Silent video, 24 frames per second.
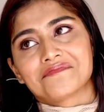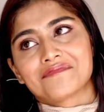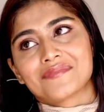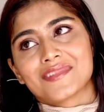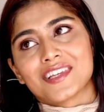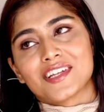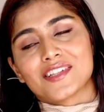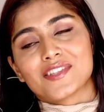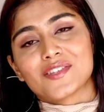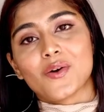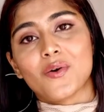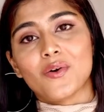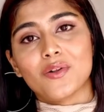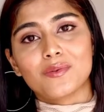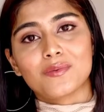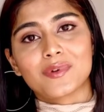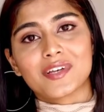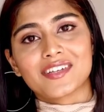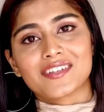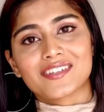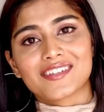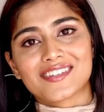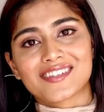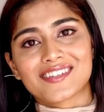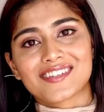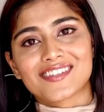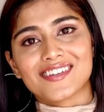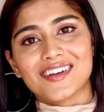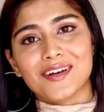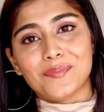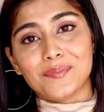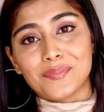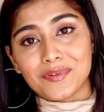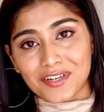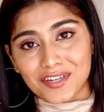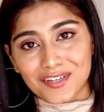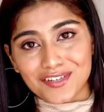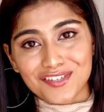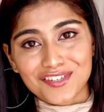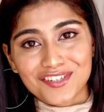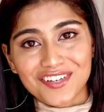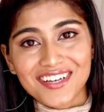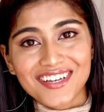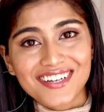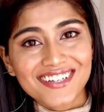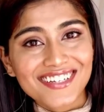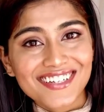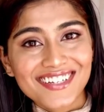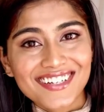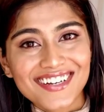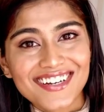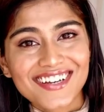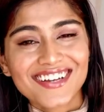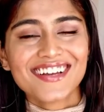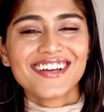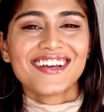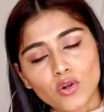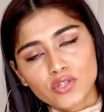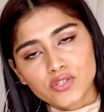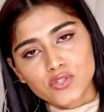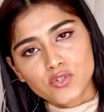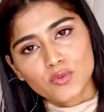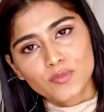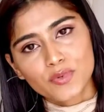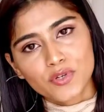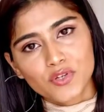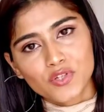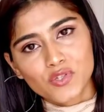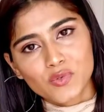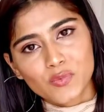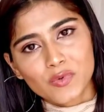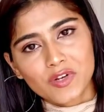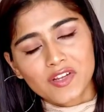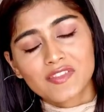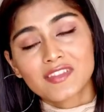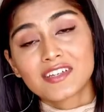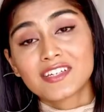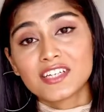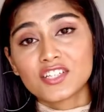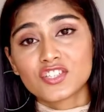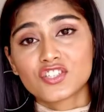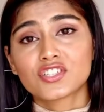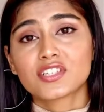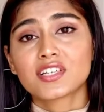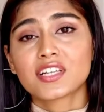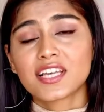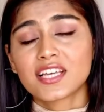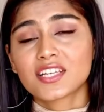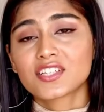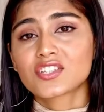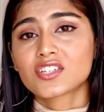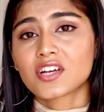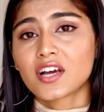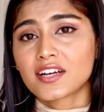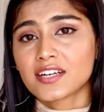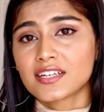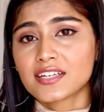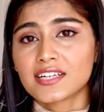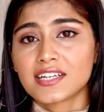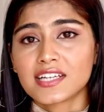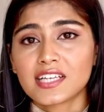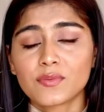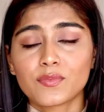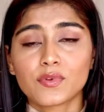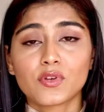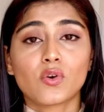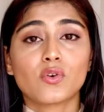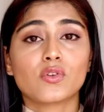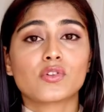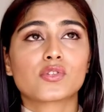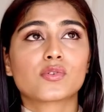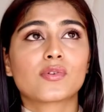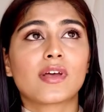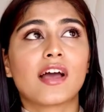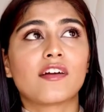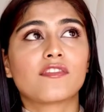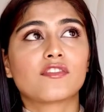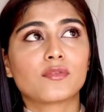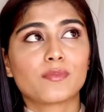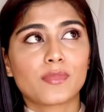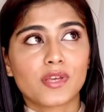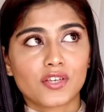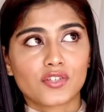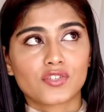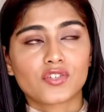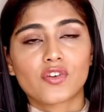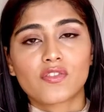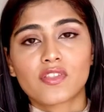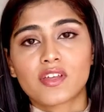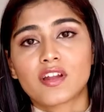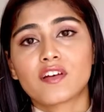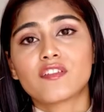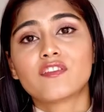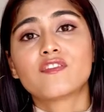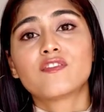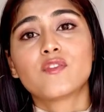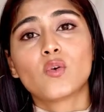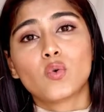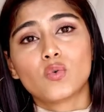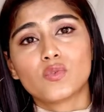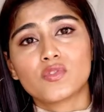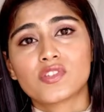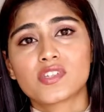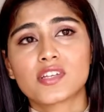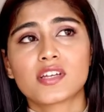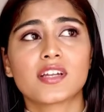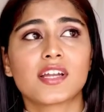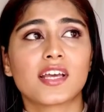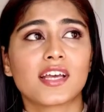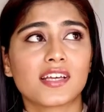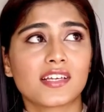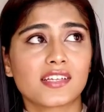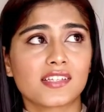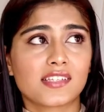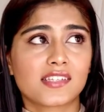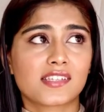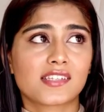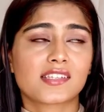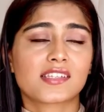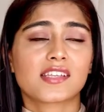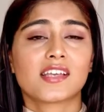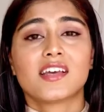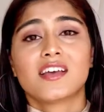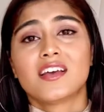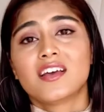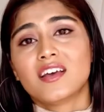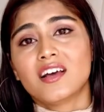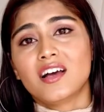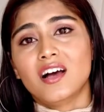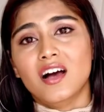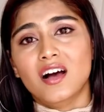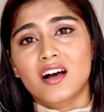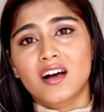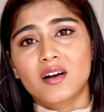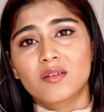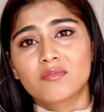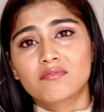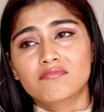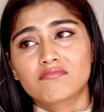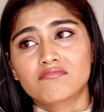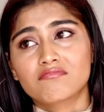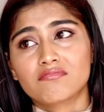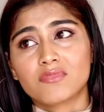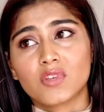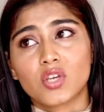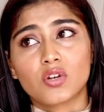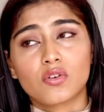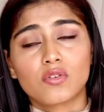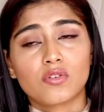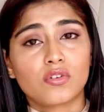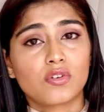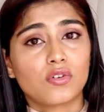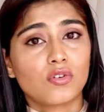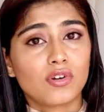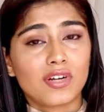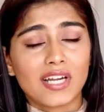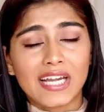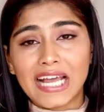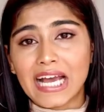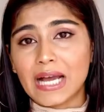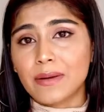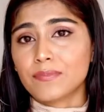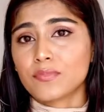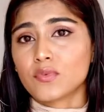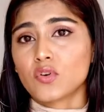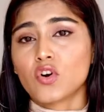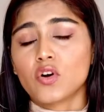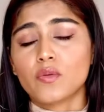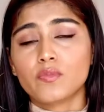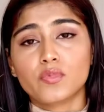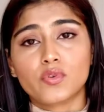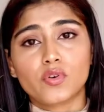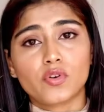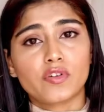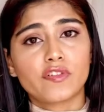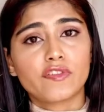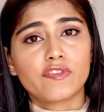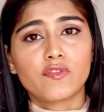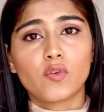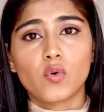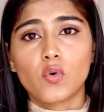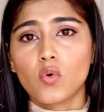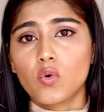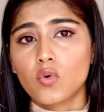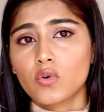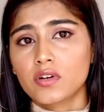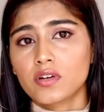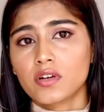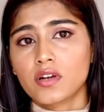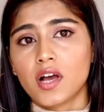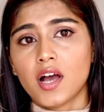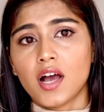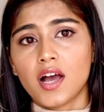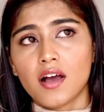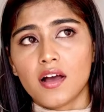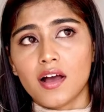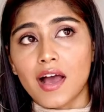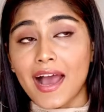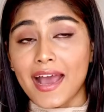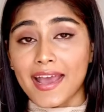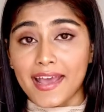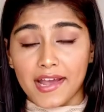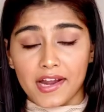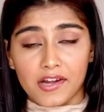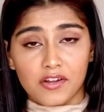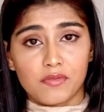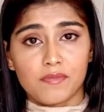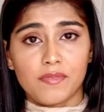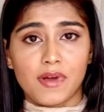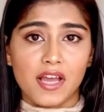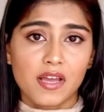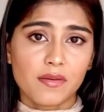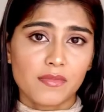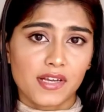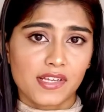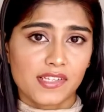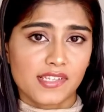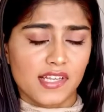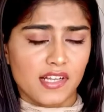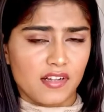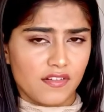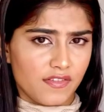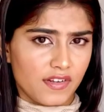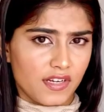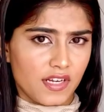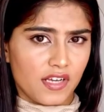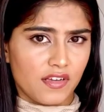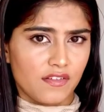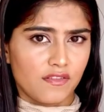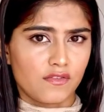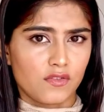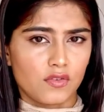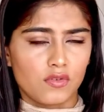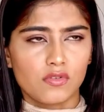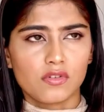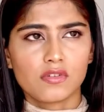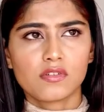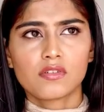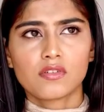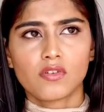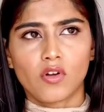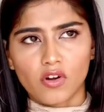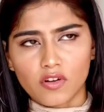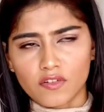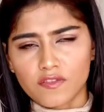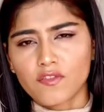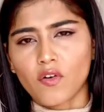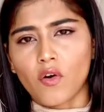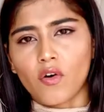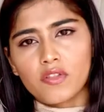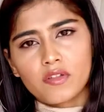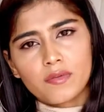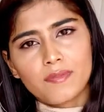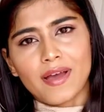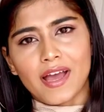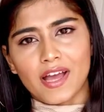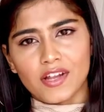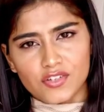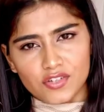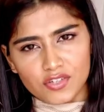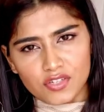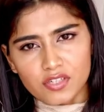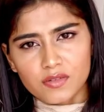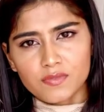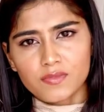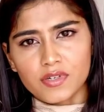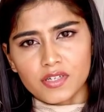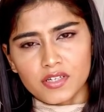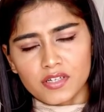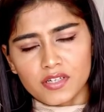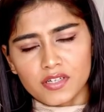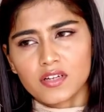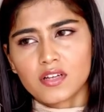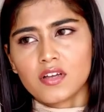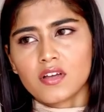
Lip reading: it's always appreciated. Also, because we're in the digital age currently, we also have to make sure that our phones are nice. You know, good laptop, good phone. I had to buy myself an iPhone, not for the pageant, but